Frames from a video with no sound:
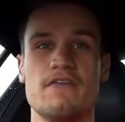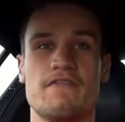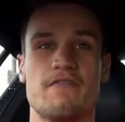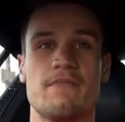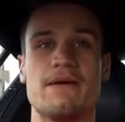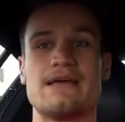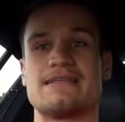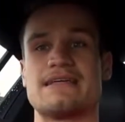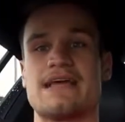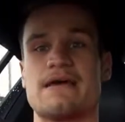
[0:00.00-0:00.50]
for
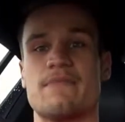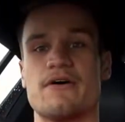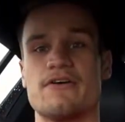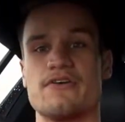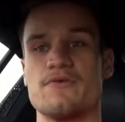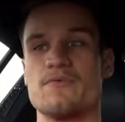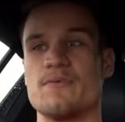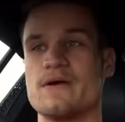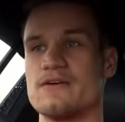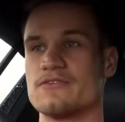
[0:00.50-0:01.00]
me to get my
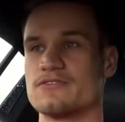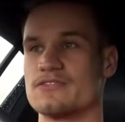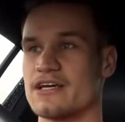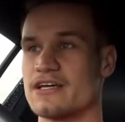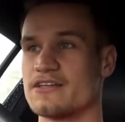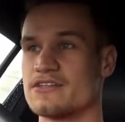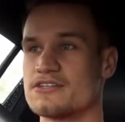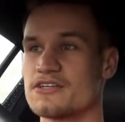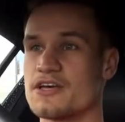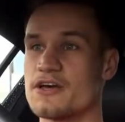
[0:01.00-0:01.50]
new wheels
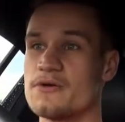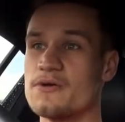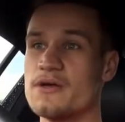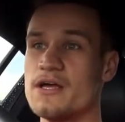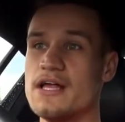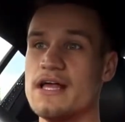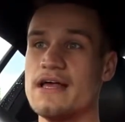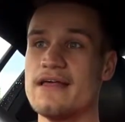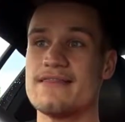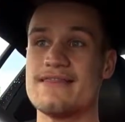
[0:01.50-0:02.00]
done. So
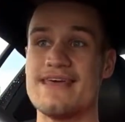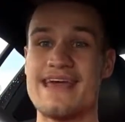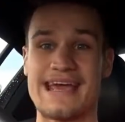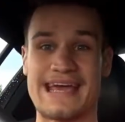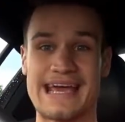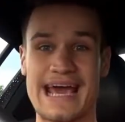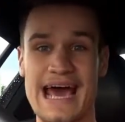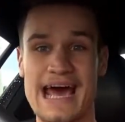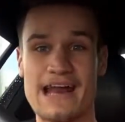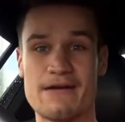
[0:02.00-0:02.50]

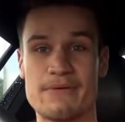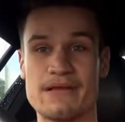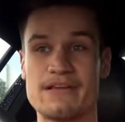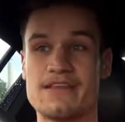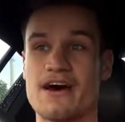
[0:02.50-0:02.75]
it can be